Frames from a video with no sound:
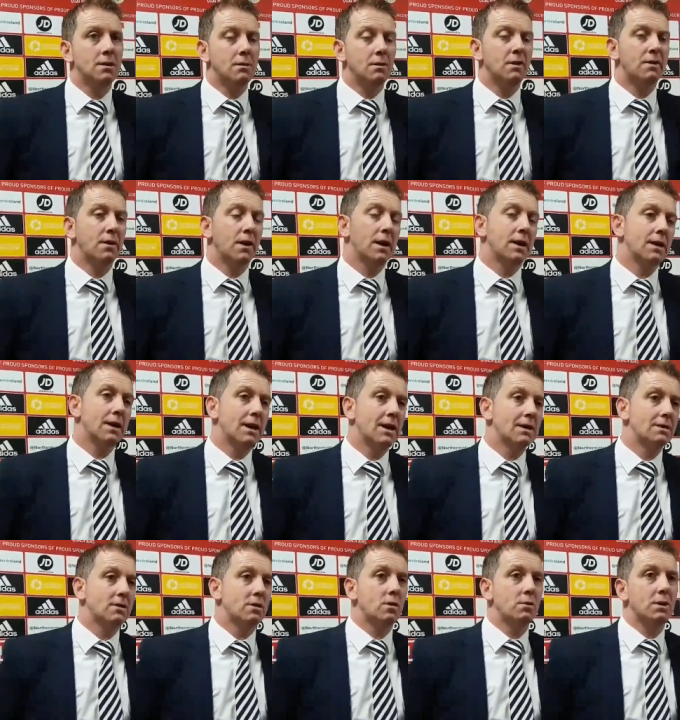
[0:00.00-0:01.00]
to be fair, the
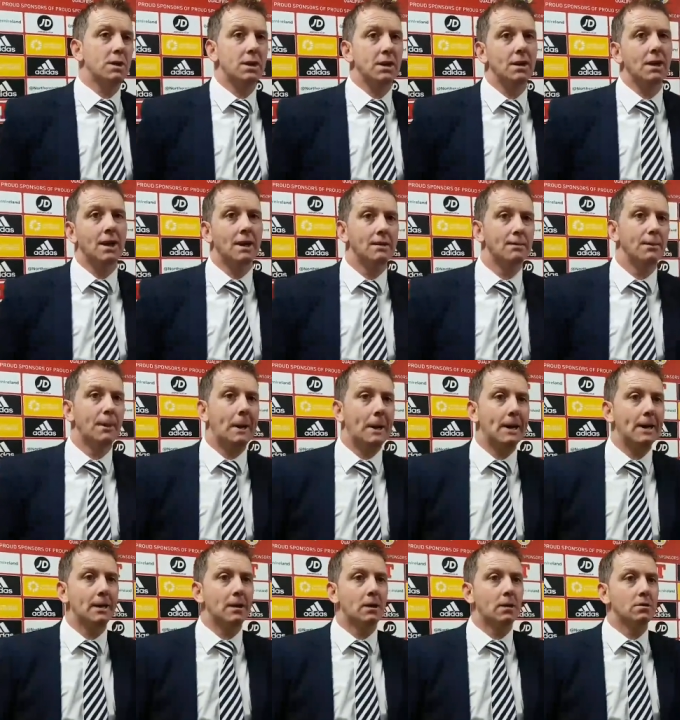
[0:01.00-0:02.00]
lads coming in hadn't
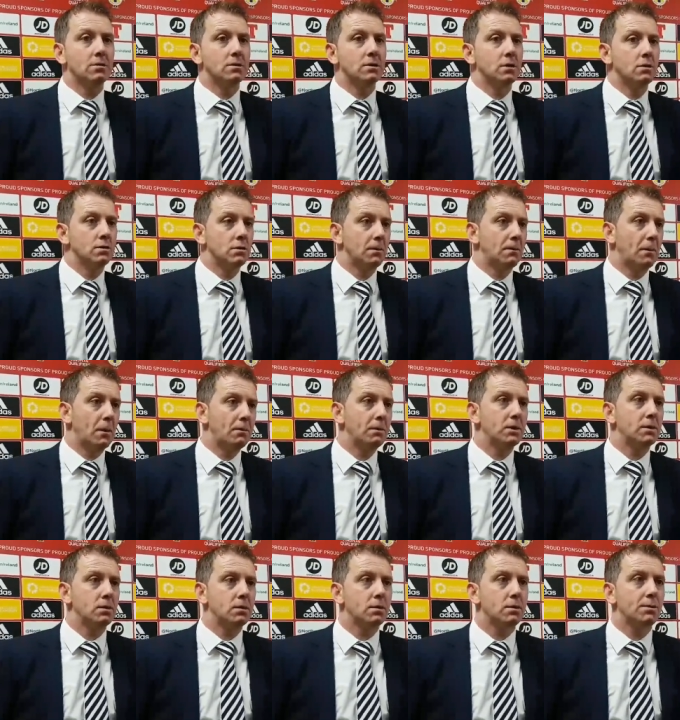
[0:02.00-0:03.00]
played loads, so it
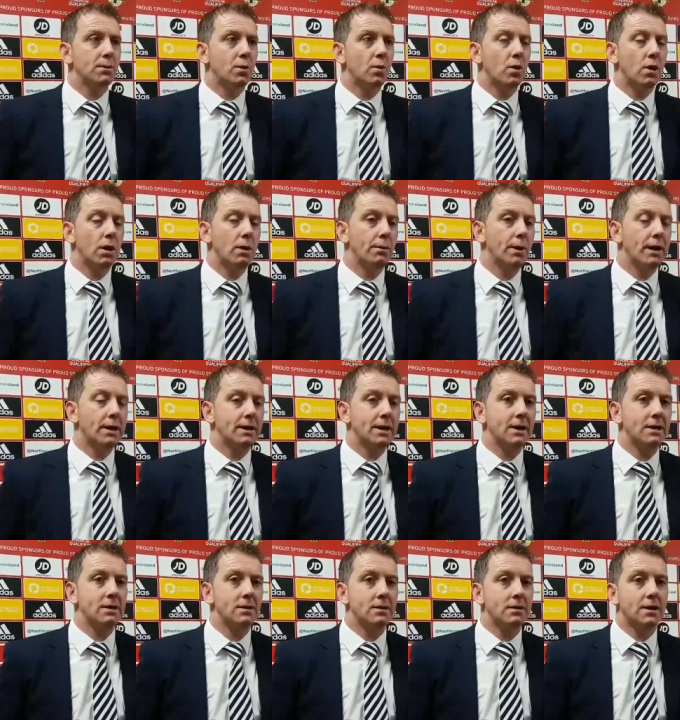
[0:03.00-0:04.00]
probably took them a while, bar
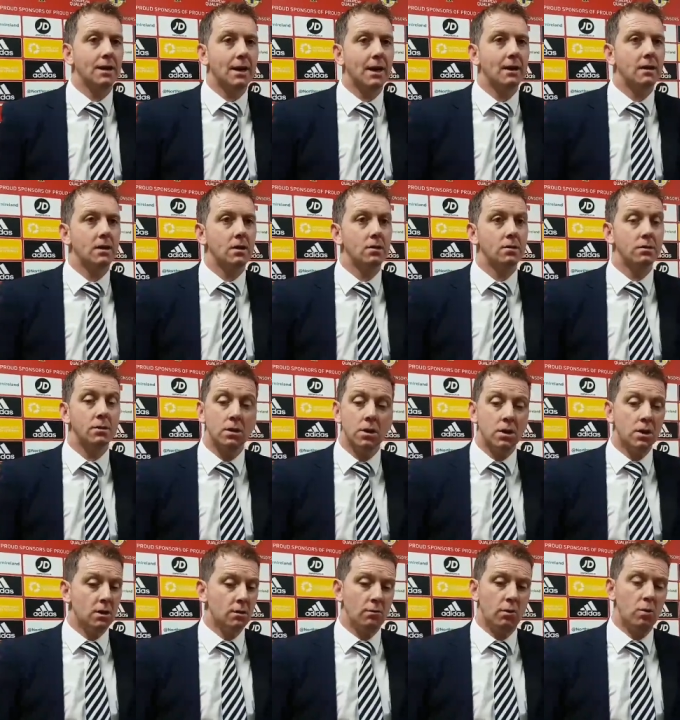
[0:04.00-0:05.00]
Daniel, to get going.
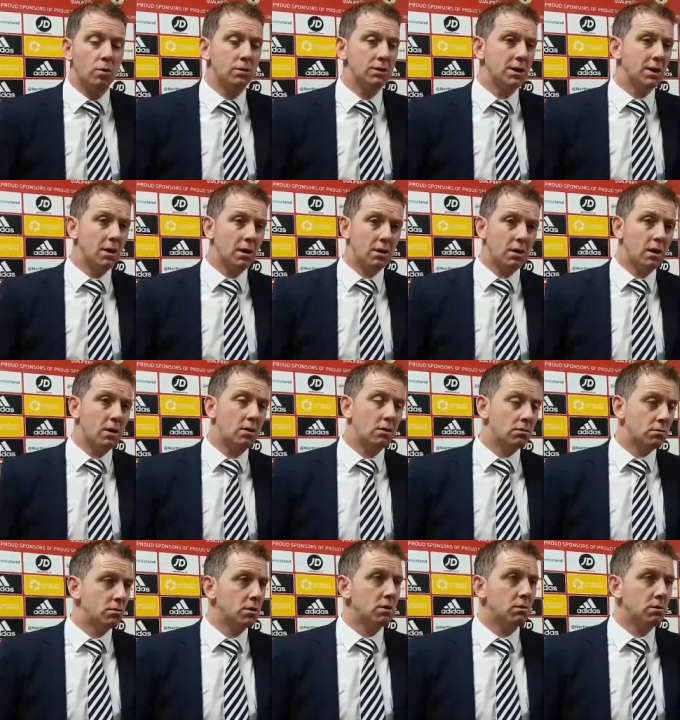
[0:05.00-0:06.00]
But once they got
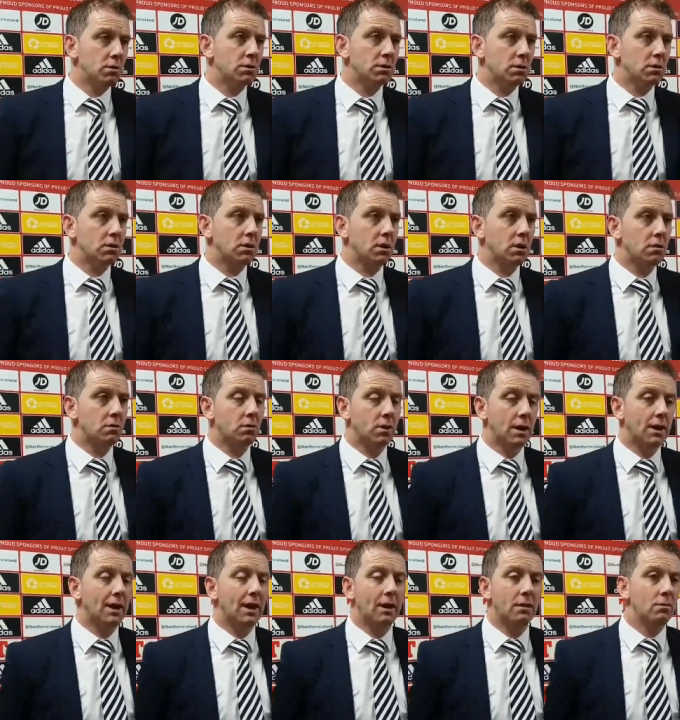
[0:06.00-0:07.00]
going, we, we sort of, we,
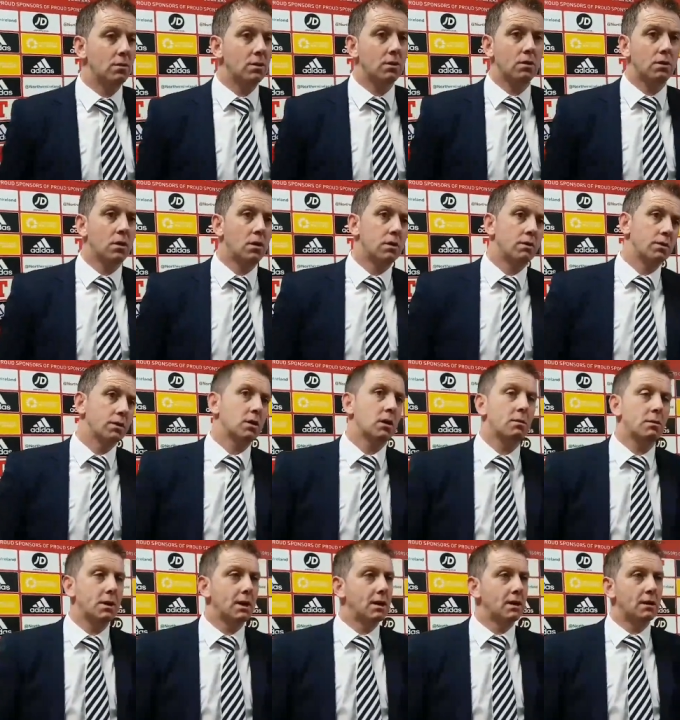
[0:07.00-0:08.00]
again, we took over,
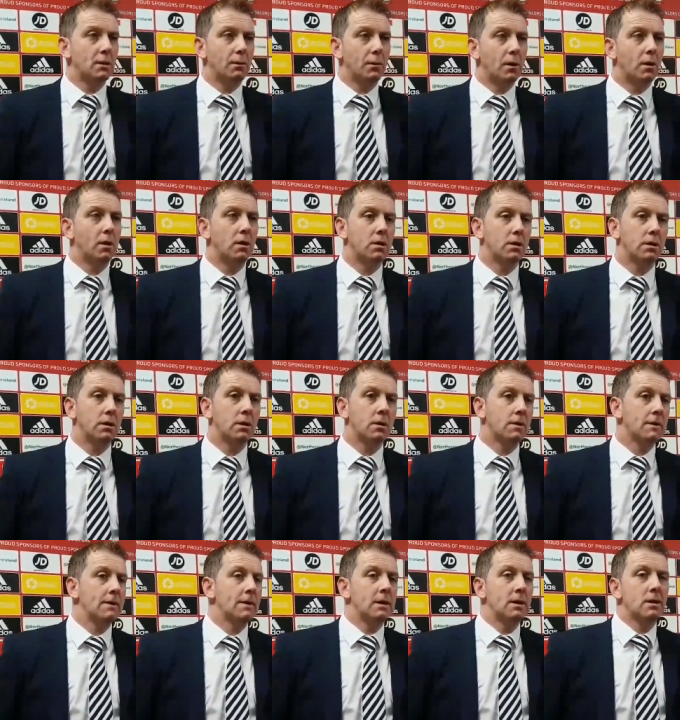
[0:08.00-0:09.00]
dominated the ball, and
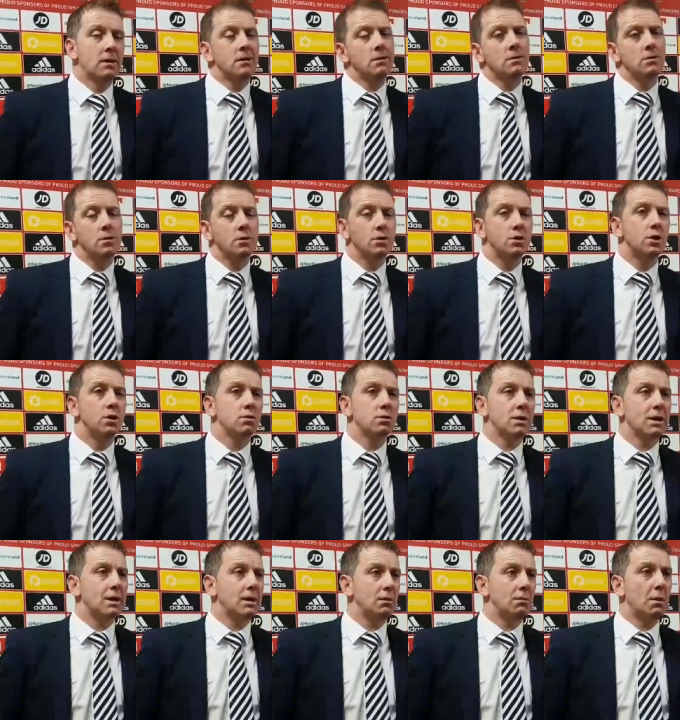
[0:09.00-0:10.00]
could
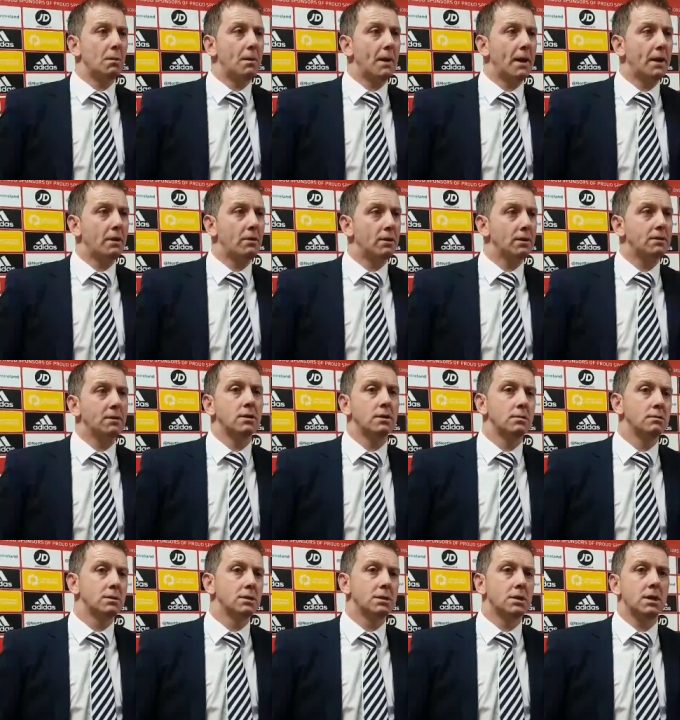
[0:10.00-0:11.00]
use it a little bit better at
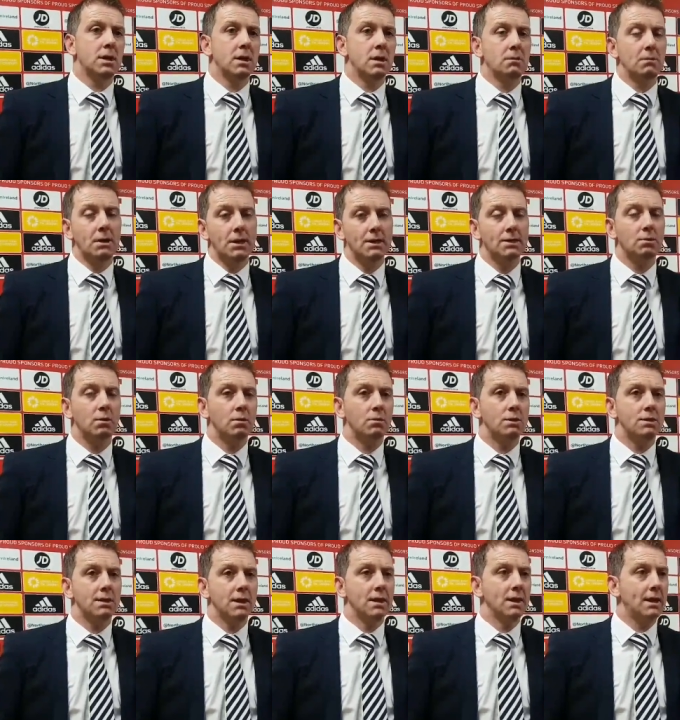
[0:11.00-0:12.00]
times. Um, and that's
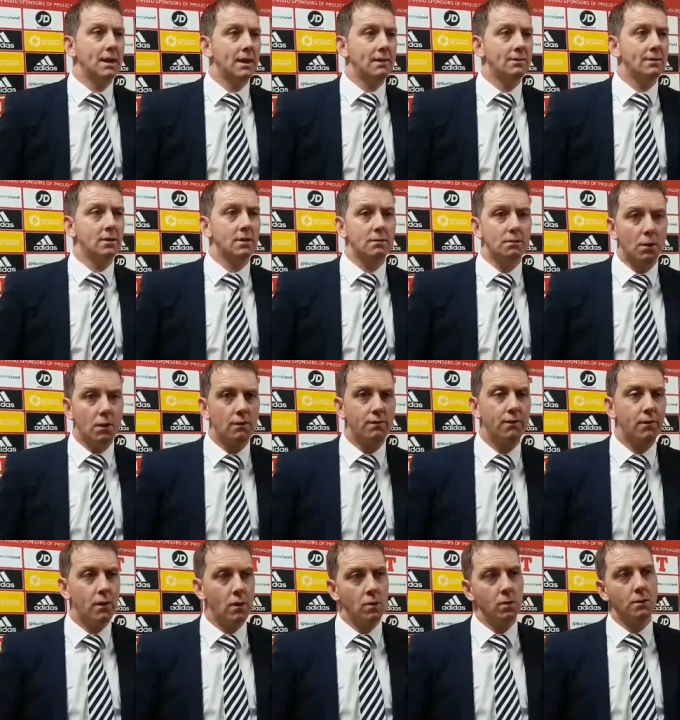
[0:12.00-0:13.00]
what we said at half time more
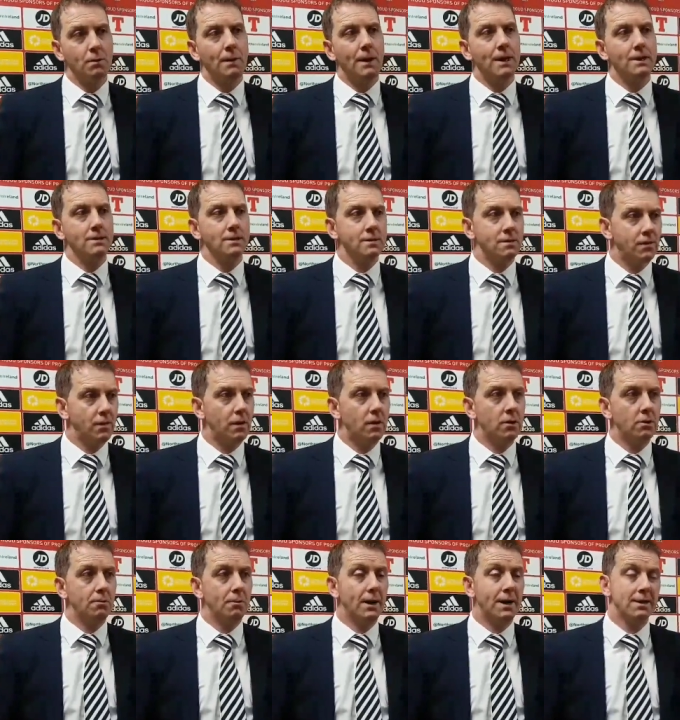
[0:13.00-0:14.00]
forward passes,
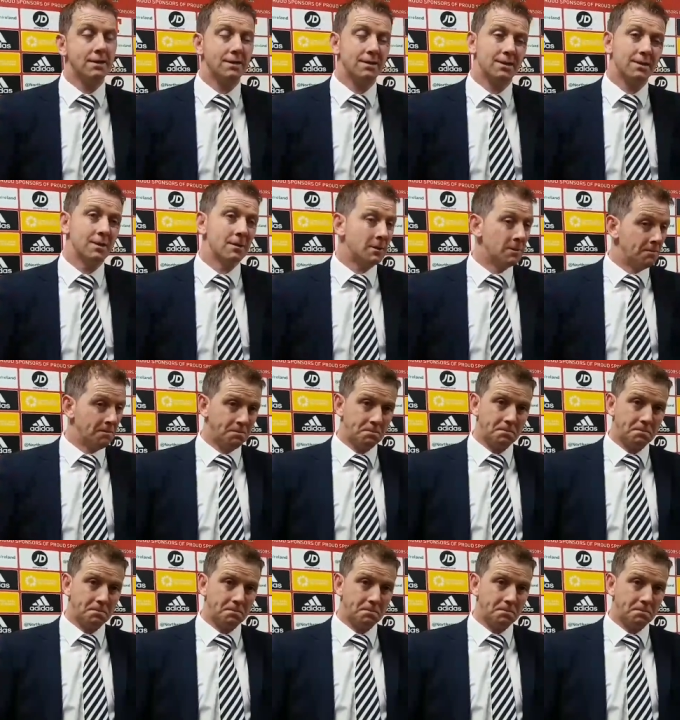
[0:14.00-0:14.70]
forward passes.